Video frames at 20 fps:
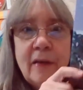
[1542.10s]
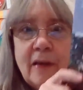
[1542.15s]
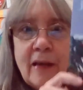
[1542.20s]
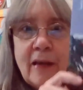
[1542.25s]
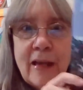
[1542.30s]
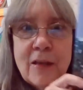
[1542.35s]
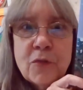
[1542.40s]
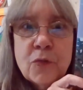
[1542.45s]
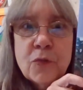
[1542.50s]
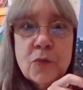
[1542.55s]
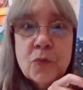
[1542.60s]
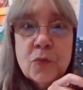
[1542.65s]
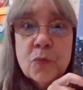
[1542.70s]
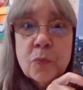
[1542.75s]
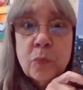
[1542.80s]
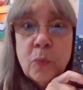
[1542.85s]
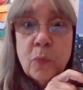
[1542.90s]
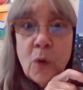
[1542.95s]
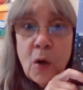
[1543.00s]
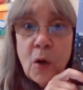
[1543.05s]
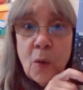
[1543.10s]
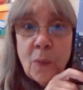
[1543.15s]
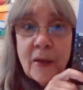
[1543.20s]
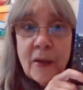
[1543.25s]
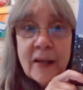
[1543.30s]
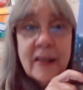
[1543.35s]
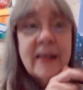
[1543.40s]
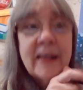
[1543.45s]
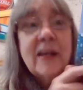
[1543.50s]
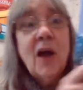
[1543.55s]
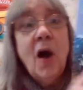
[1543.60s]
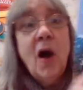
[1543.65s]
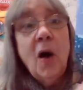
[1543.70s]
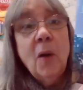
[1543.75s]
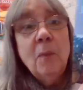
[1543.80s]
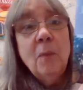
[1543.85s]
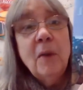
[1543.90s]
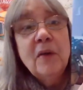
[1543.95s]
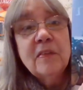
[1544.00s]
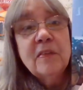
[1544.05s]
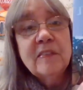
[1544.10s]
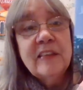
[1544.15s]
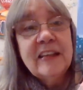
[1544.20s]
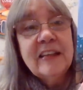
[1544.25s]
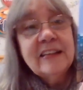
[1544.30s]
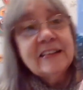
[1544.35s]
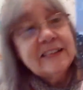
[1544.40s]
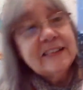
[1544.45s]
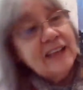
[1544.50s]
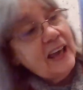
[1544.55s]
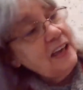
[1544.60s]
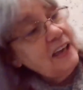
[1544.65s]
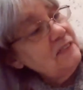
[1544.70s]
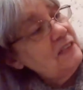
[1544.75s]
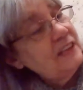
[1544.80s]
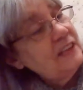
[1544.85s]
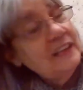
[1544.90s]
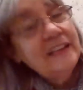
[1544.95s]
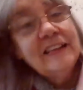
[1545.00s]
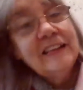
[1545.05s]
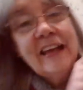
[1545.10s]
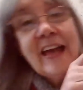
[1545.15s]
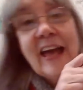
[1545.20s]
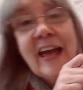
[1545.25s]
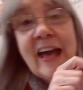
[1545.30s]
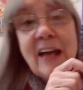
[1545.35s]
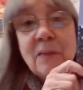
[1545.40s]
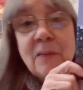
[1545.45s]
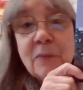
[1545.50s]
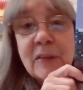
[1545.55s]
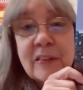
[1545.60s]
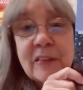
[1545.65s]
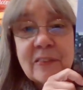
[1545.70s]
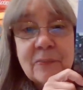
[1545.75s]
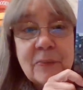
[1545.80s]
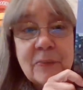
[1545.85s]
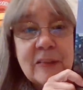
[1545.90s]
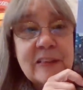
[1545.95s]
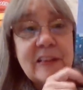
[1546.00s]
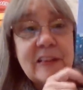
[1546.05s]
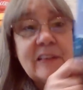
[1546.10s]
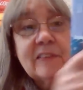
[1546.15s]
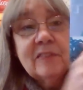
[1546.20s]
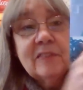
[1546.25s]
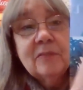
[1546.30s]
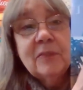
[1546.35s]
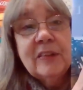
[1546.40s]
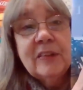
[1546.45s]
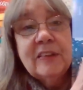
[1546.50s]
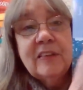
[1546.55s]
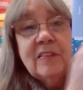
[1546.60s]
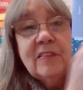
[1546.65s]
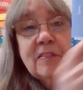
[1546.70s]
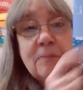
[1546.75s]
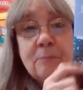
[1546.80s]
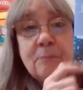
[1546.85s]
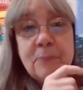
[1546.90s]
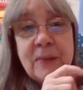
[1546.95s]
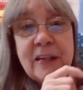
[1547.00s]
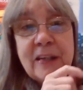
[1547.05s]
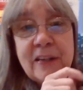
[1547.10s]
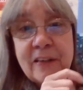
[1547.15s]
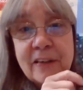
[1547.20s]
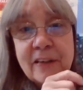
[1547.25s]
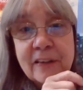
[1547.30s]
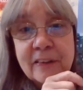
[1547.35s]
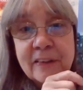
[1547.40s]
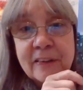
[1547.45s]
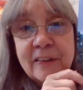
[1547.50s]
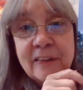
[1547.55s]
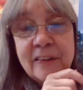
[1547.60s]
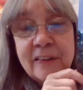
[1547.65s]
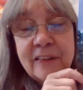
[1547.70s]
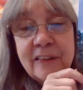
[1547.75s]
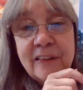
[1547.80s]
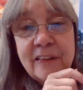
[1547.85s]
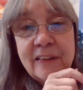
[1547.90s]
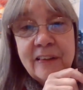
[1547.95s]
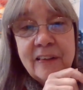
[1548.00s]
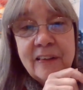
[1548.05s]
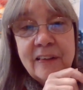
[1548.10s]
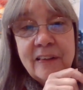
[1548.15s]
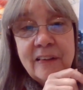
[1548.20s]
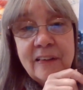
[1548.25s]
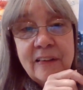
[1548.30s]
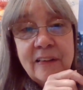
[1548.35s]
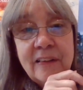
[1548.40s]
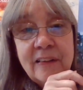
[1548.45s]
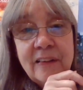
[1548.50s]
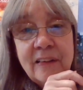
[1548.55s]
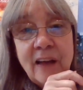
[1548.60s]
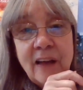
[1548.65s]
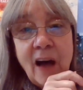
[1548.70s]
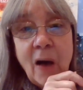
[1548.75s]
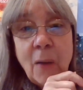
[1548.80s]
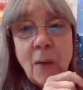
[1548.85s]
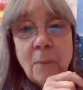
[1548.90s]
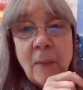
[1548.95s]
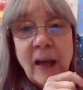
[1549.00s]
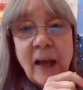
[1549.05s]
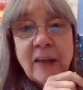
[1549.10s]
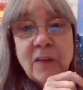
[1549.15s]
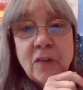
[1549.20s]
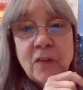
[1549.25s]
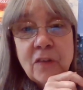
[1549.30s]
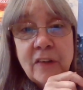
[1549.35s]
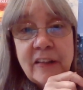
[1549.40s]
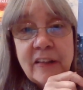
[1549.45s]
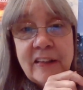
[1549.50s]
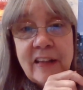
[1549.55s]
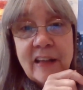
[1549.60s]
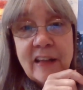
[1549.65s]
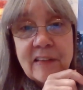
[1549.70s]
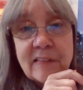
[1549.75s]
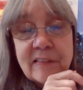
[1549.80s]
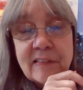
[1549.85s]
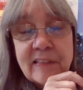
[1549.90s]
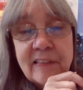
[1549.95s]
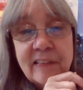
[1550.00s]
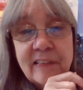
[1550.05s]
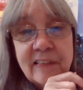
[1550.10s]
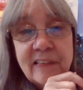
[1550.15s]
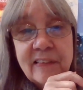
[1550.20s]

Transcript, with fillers: he threw it. He almost hit David in the head with, with, the, with the spear. Oh my goodness.